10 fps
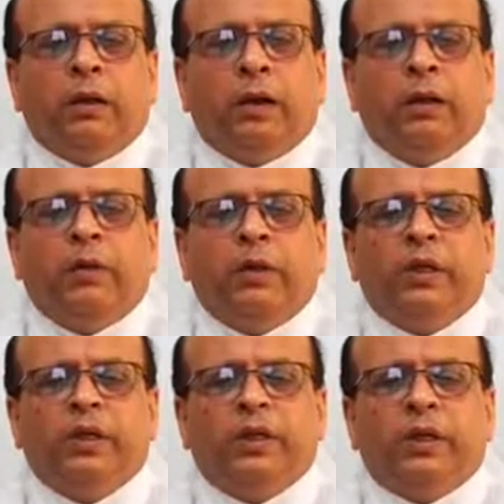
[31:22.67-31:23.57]
Now,
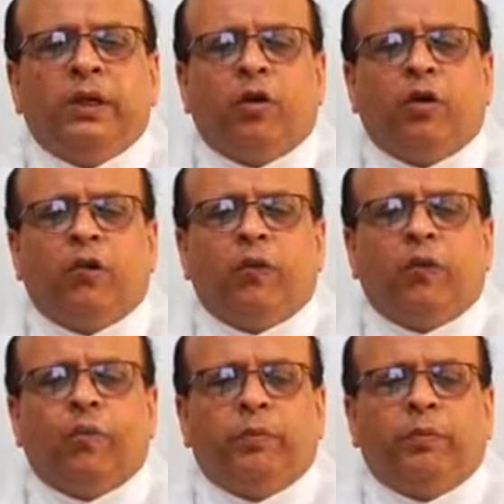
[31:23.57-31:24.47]
instead of
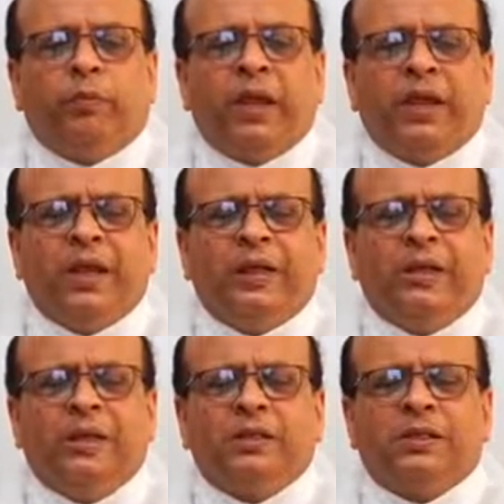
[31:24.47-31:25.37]
making
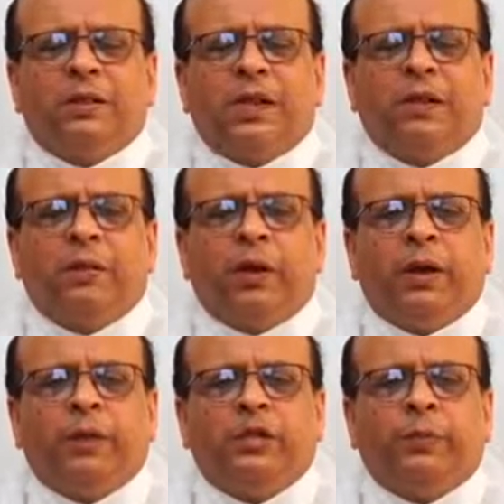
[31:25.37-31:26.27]
these
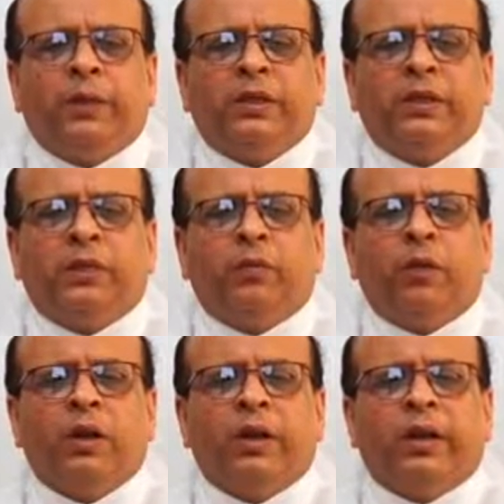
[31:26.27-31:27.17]
antibiotic spacer,
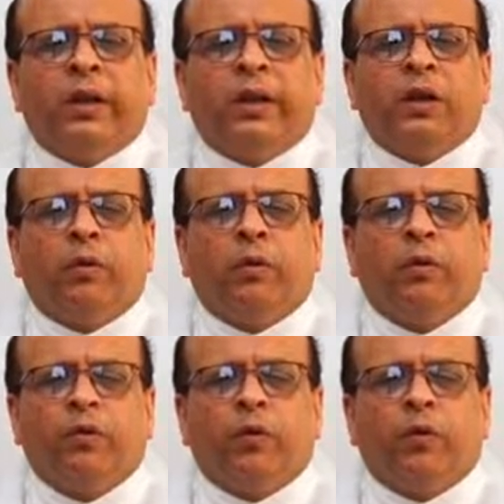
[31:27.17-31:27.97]
one can go